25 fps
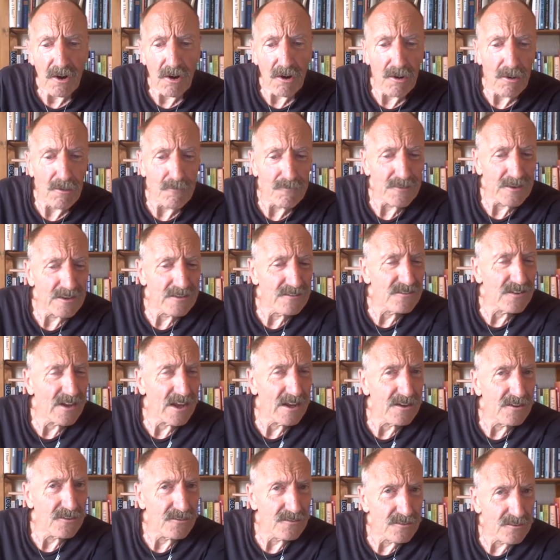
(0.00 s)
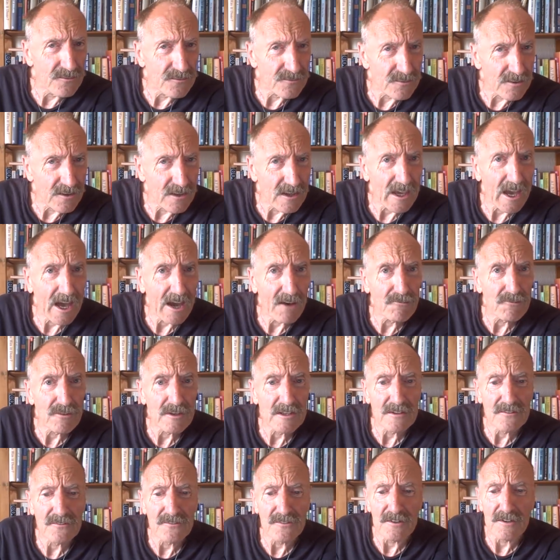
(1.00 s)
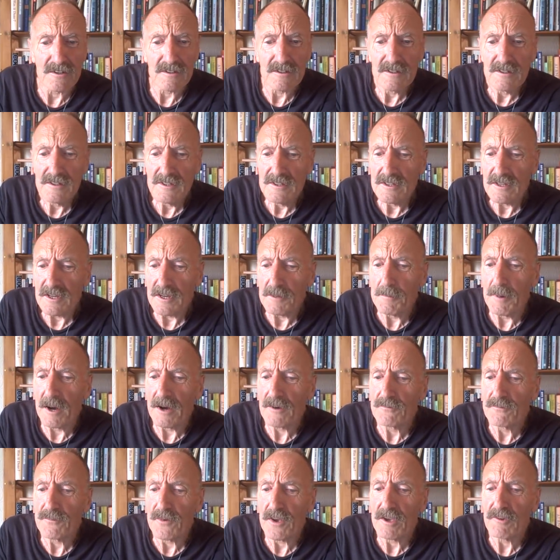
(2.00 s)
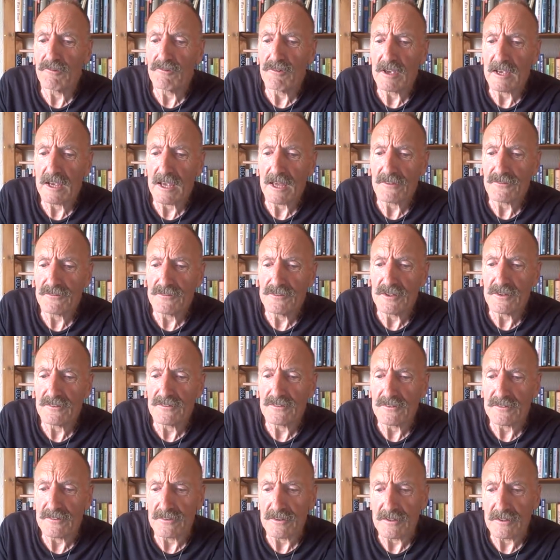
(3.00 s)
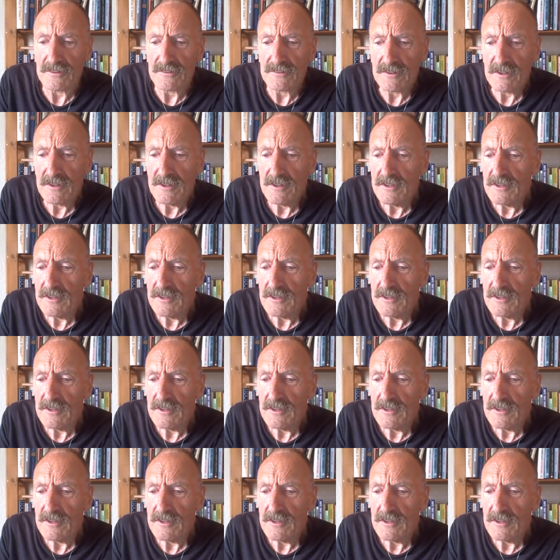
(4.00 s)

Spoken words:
of intelligence and character among varying ethnicities